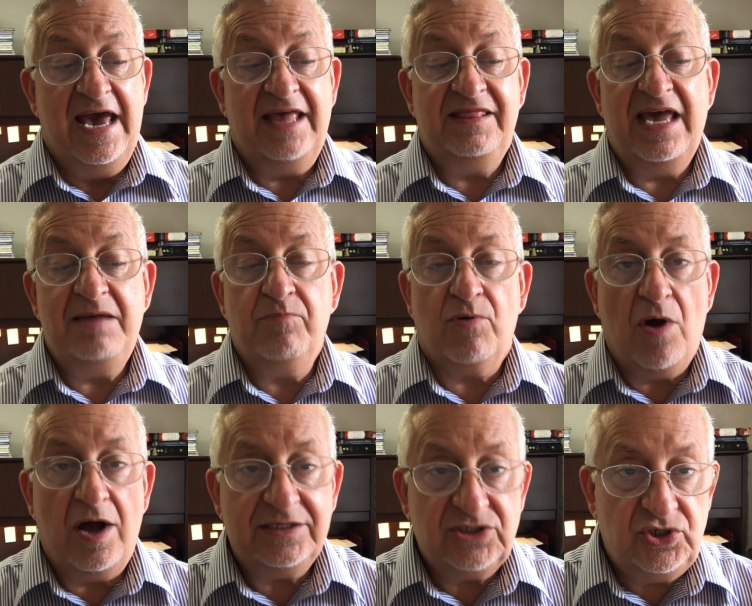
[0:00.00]
And they
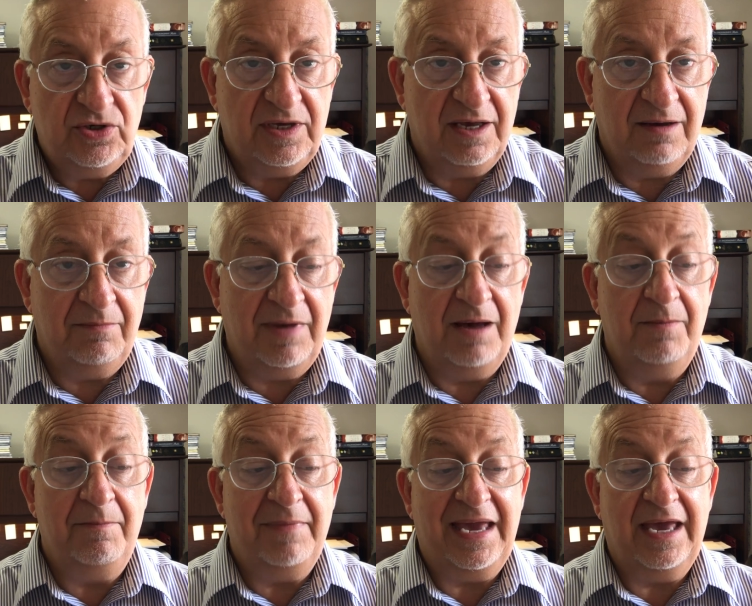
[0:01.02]
brought to him a
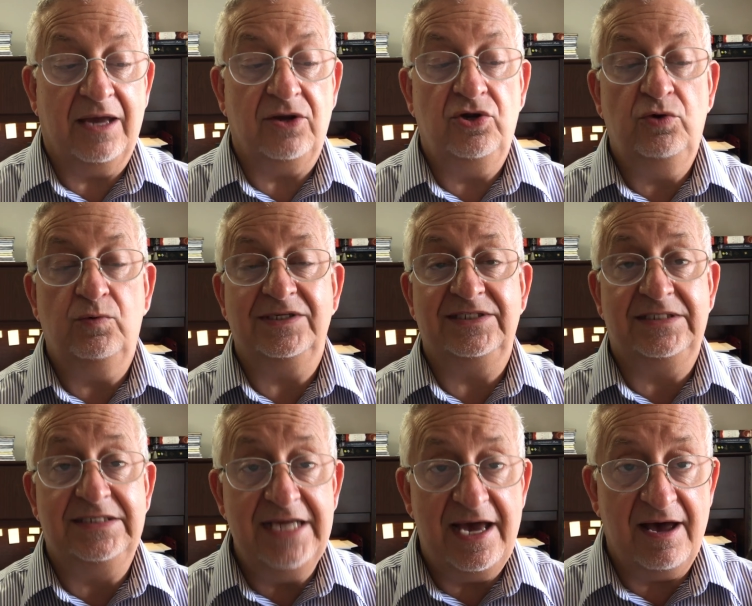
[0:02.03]
man who was
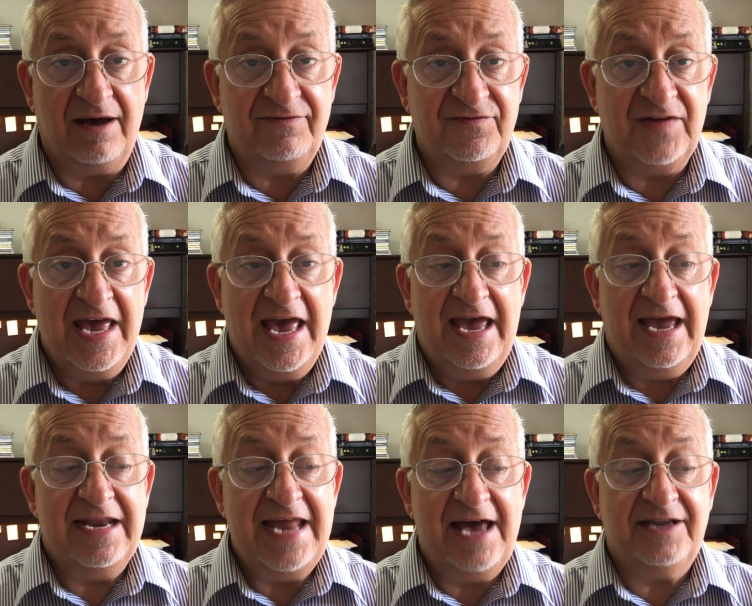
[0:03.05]
deaf
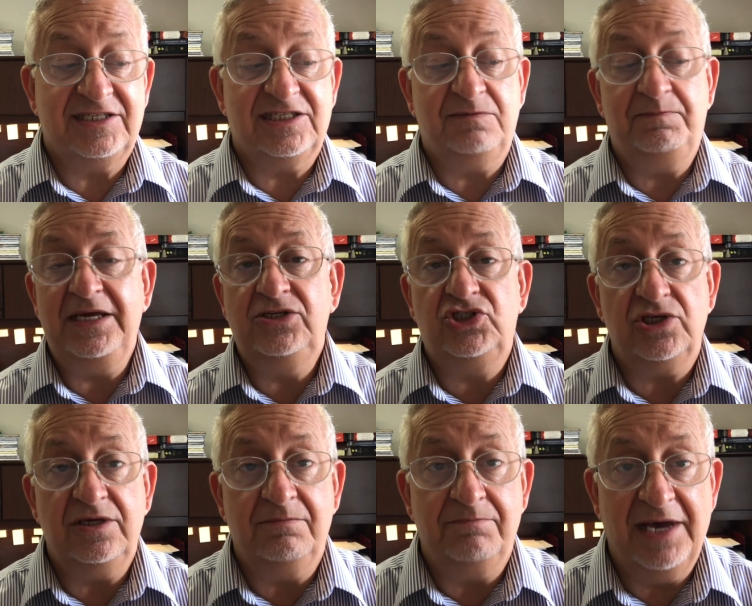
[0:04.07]
and had a speech
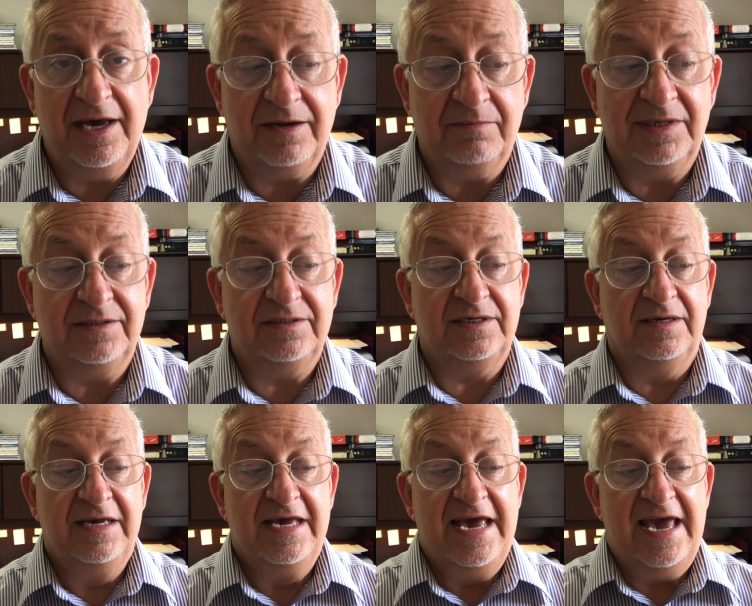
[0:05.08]
impediment.
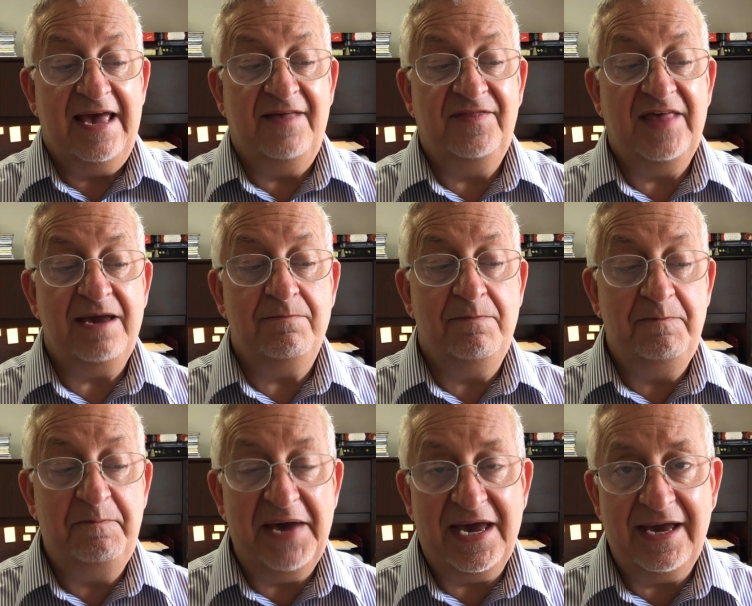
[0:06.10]
And they
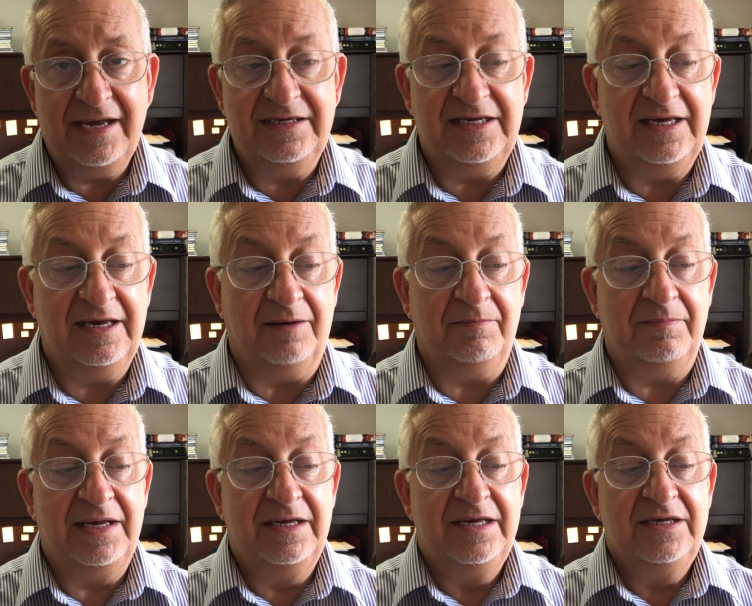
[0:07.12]
begged
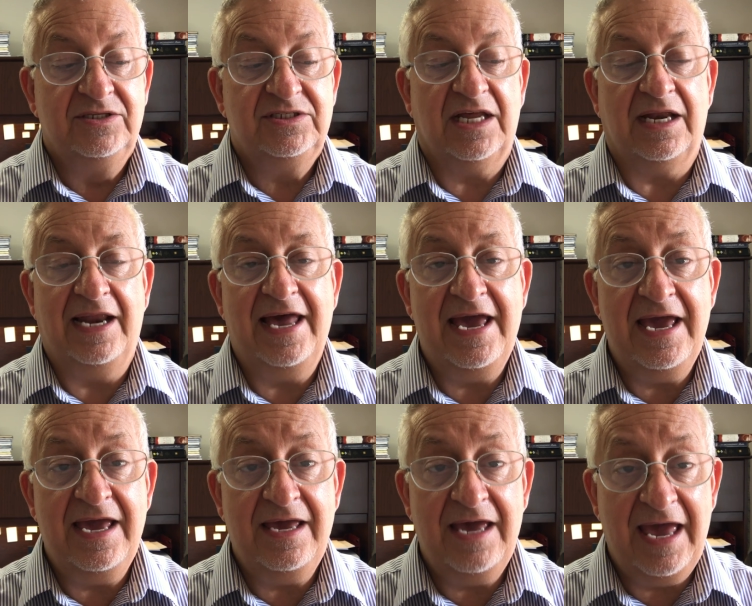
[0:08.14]
him to
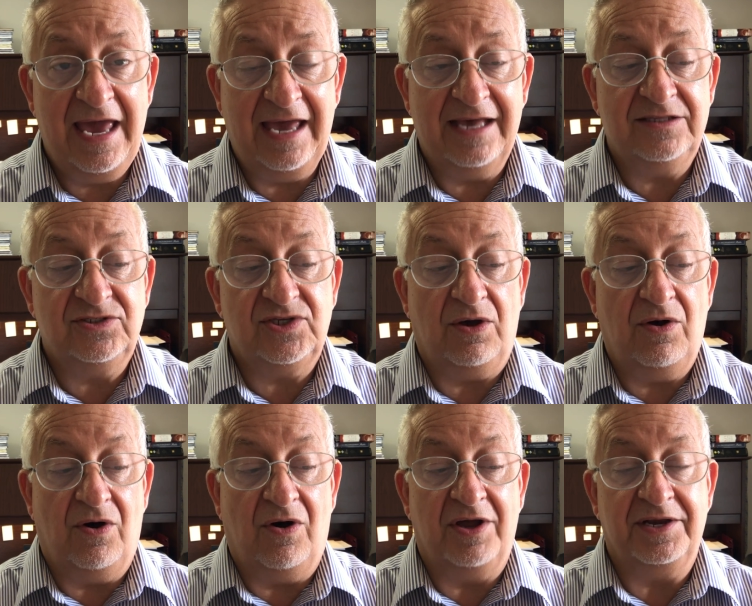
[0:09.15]
lay hands
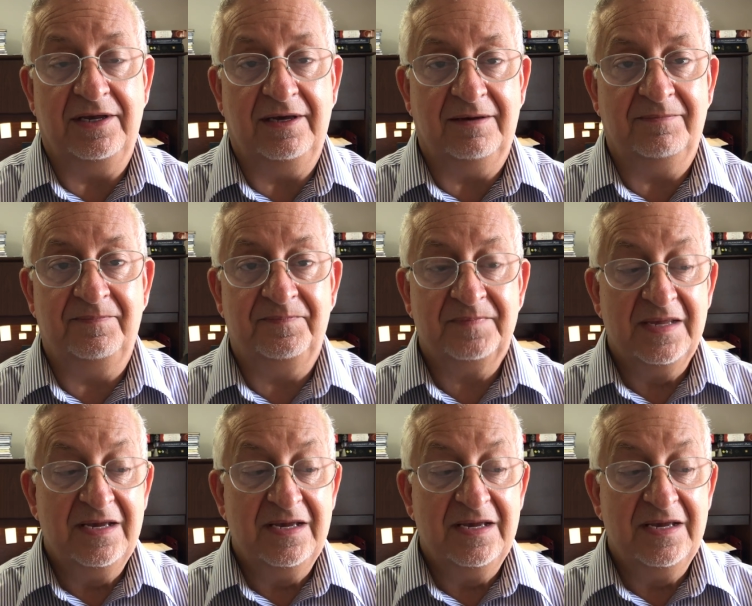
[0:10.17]
on him."